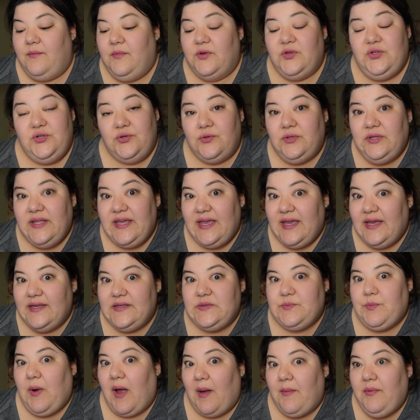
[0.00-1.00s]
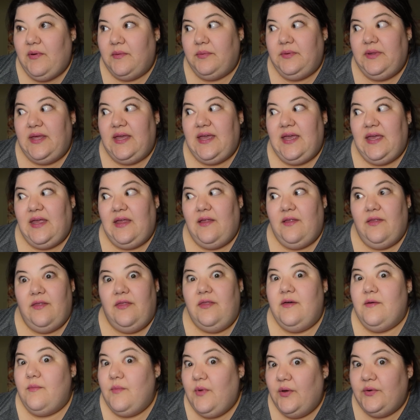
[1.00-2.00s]
Julia is probably
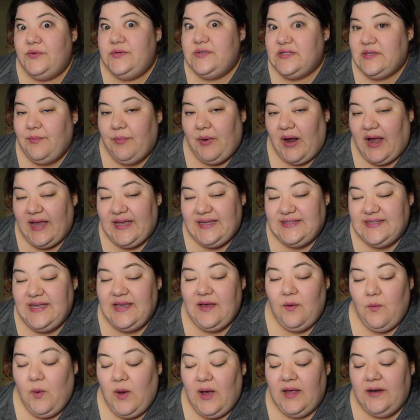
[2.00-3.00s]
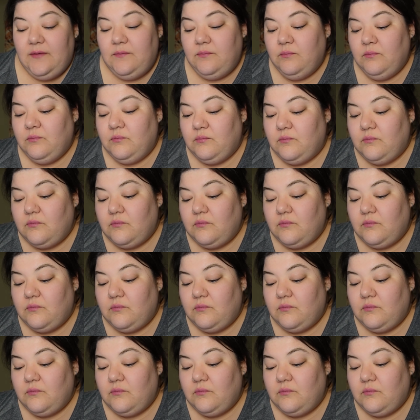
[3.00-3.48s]
the most surprising one